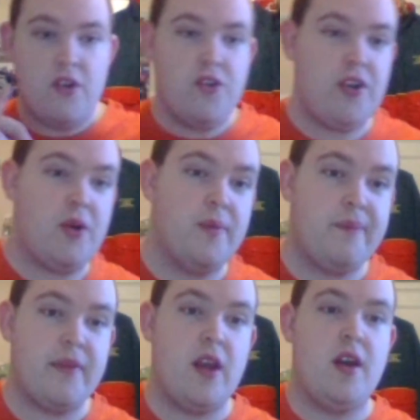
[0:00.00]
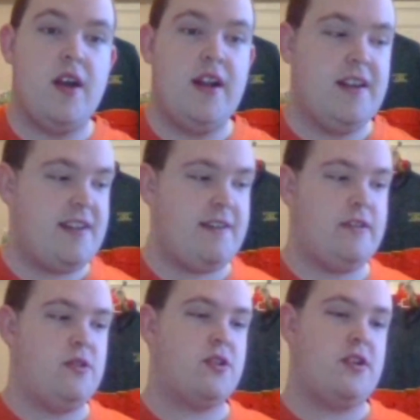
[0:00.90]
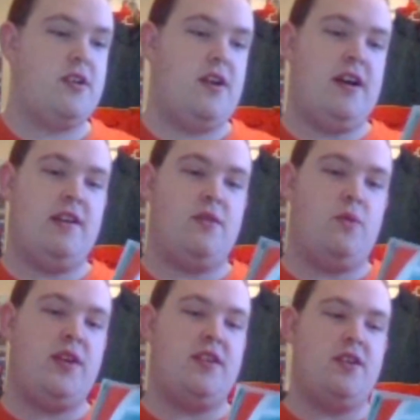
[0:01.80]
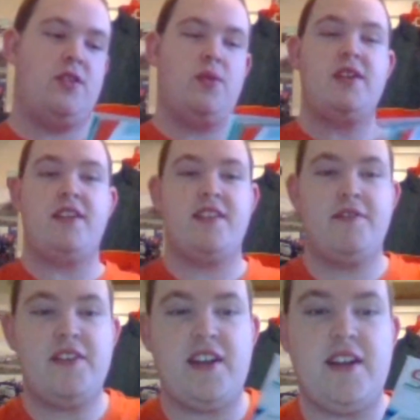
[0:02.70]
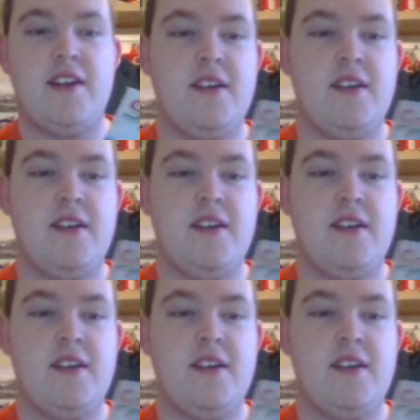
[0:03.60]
So let's have a look at Winter 2017